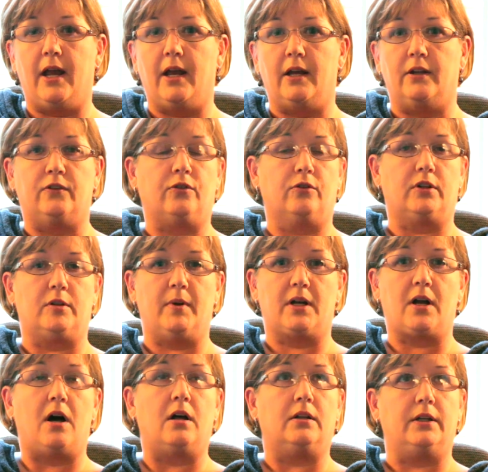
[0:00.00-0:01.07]
And certainly
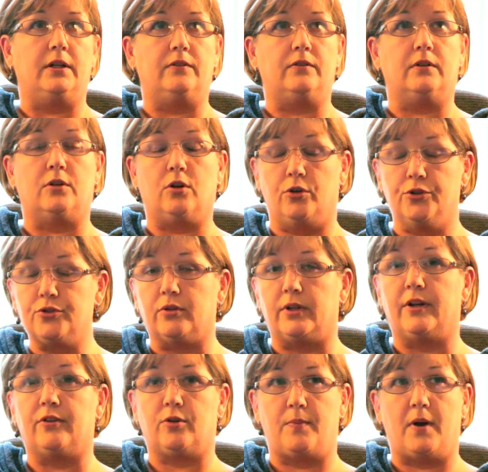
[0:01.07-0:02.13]
my colleagues in
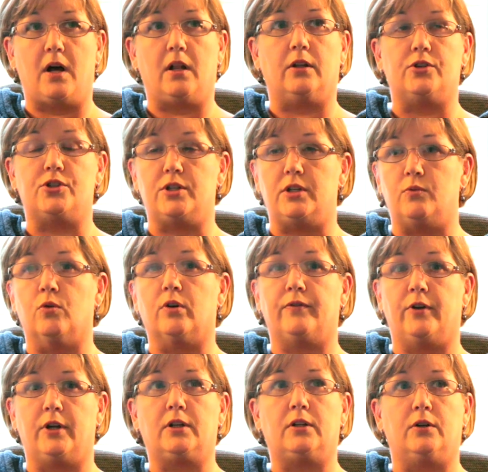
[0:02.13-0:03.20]
cultural anthropology
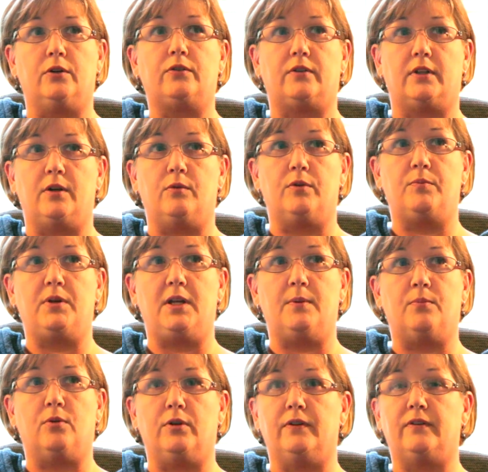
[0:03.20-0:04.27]
work very closely with
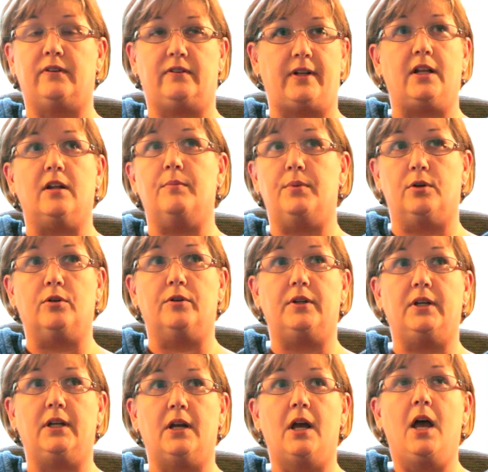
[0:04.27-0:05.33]
people in
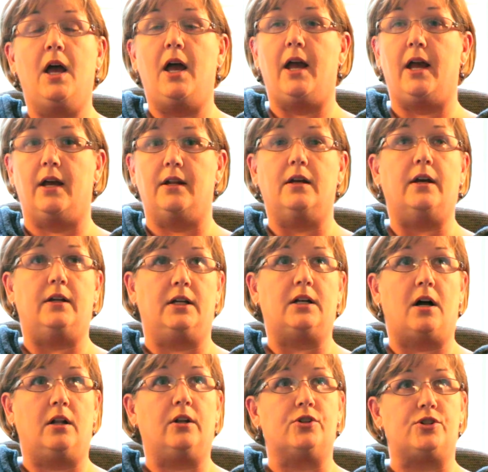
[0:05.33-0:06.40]
sustainability and
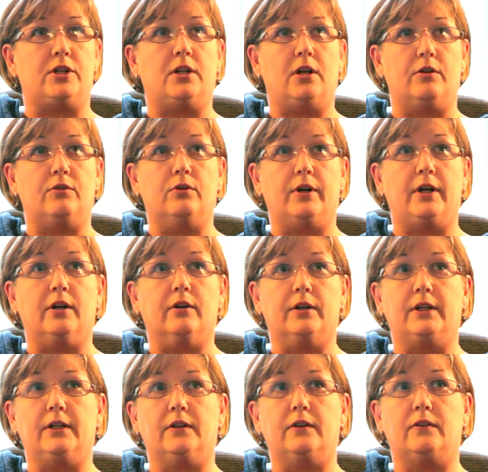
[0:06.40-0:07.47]
ecology and other
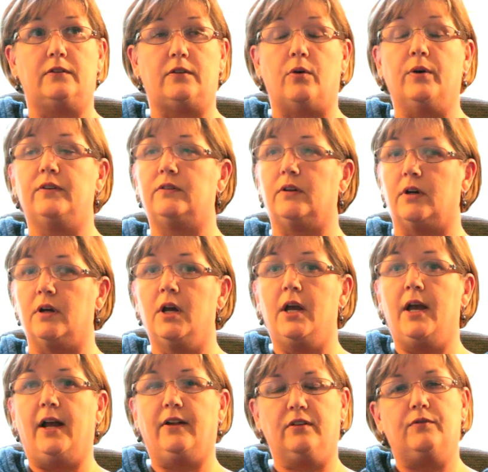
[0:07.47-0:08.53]
areas. So it's a
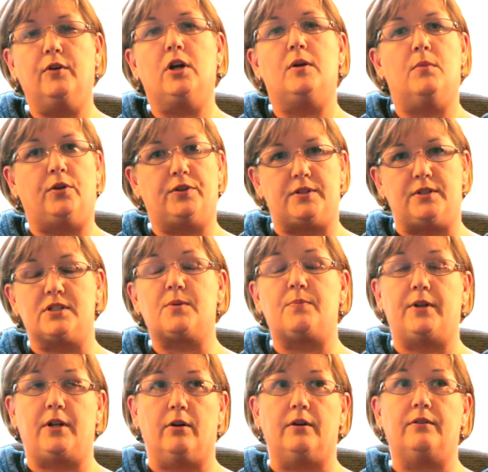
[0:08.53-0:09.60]
very
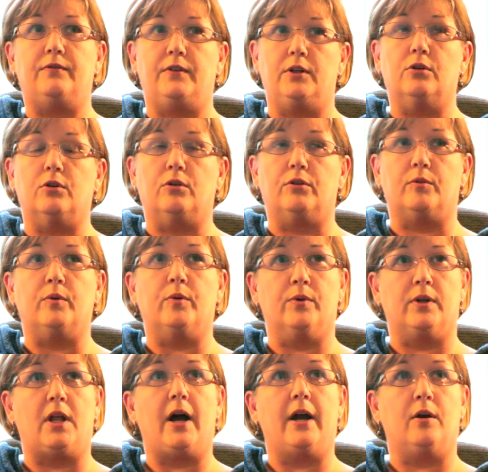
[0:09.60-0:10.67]
multidisciplinary field, and
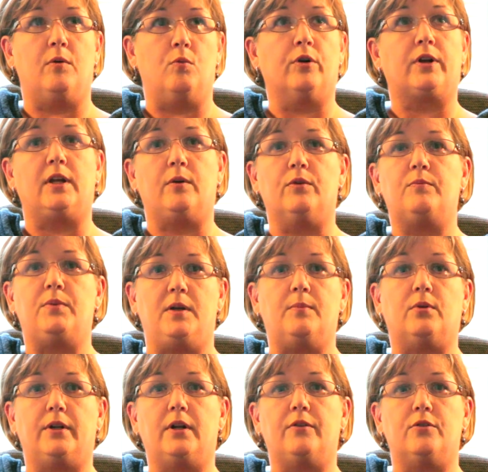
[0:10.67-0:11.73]
we rely on working with
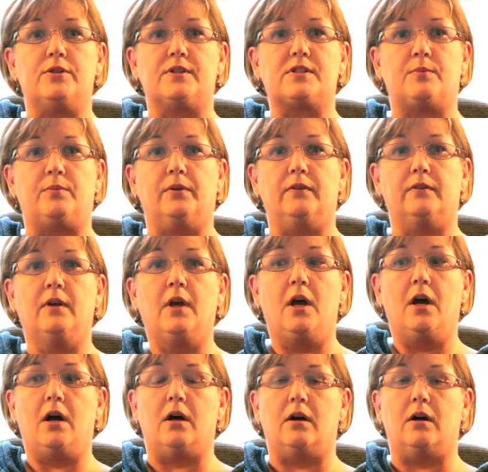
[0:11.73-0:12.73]
people in other disciplines